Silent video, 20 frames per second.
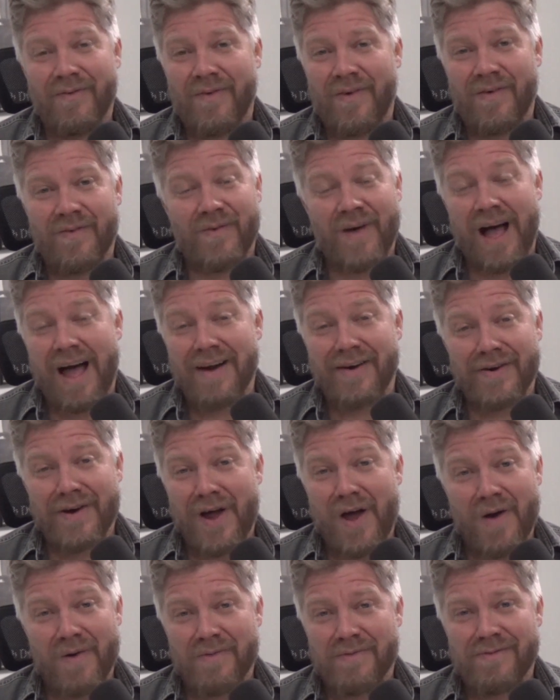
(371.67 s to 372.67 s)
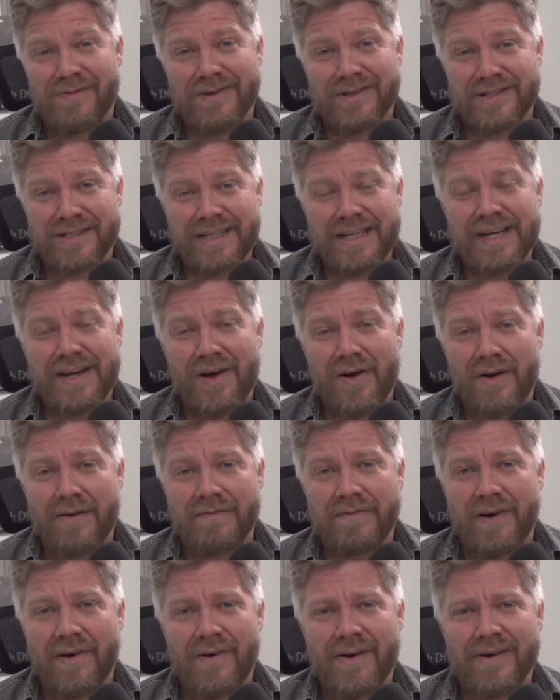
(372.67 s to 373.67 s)
I don't know. We'll see going
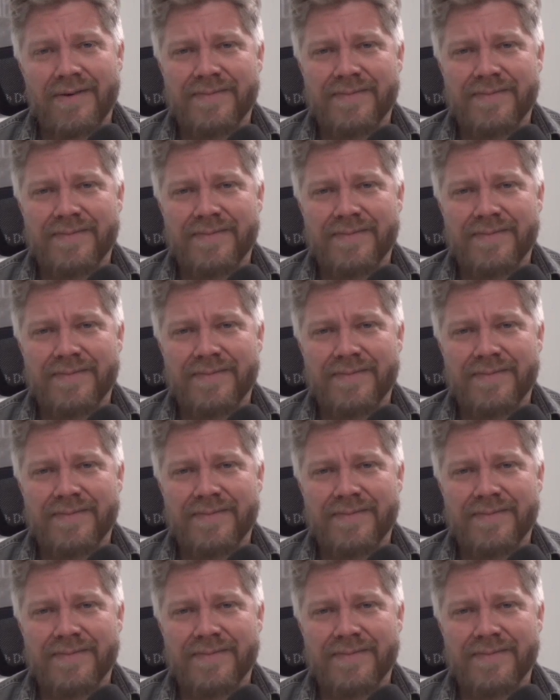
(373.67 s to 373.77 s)
forward.